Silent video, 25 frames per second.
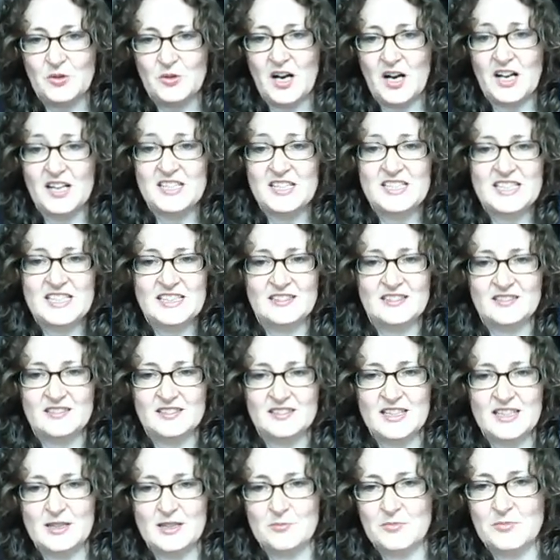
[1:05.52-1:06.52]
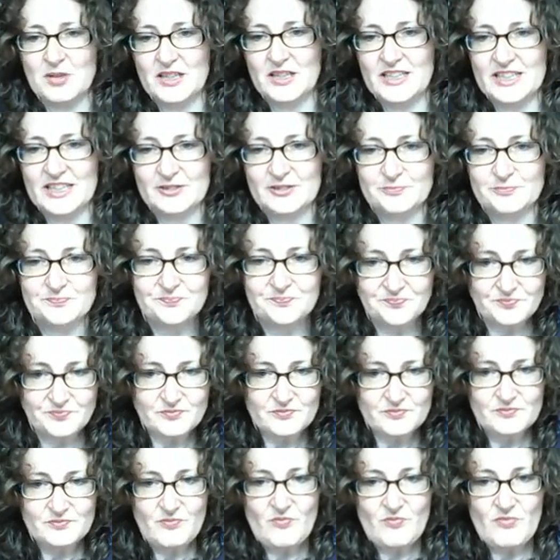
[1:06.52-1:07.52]
ideal in Berlin.
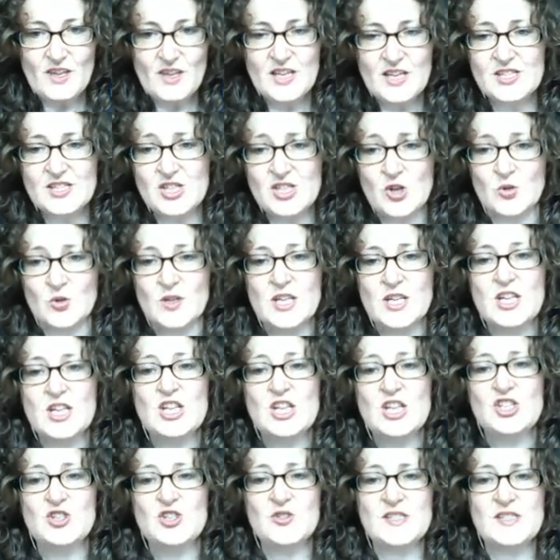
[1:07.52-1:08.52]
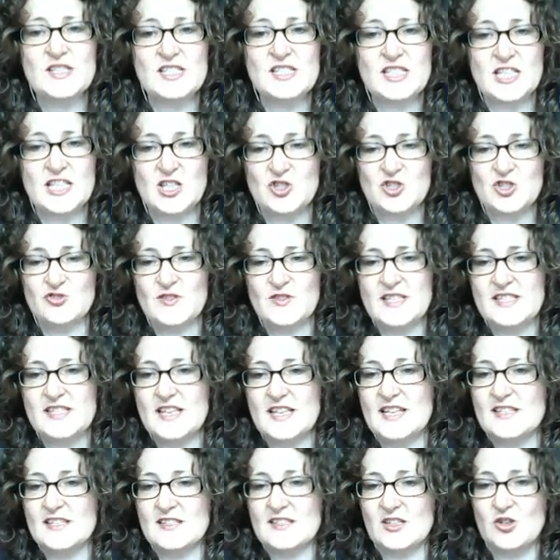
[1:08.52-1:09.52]
So using dictionaries
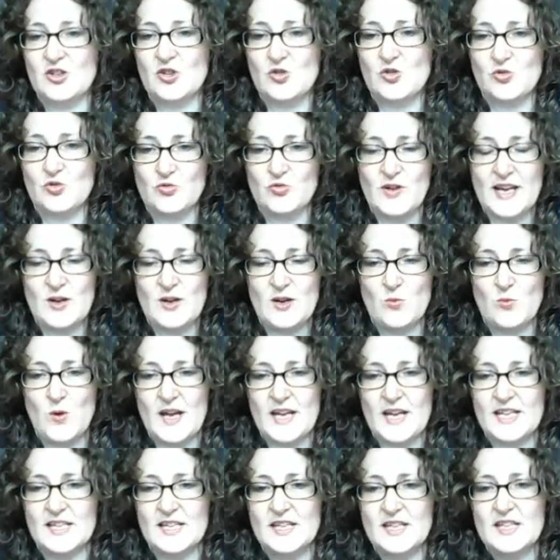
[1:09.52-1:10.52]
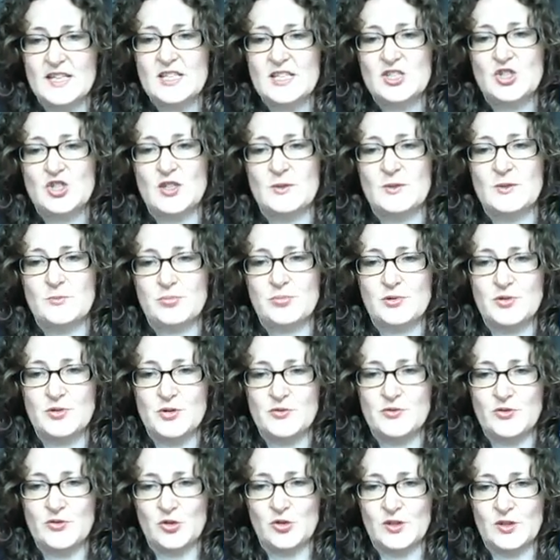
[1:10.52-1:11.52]
is a great way to
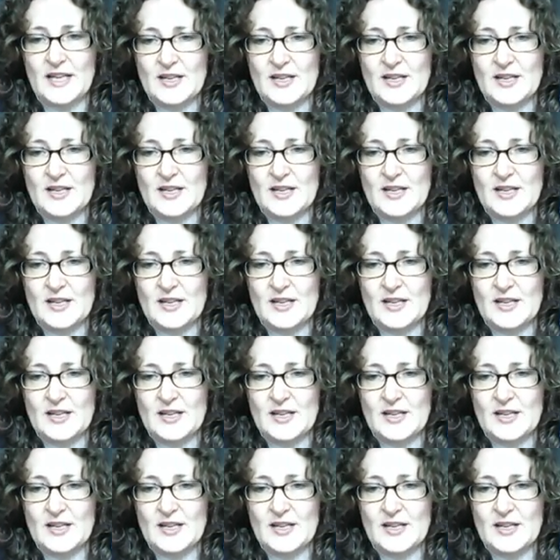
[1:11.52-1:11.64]
improve your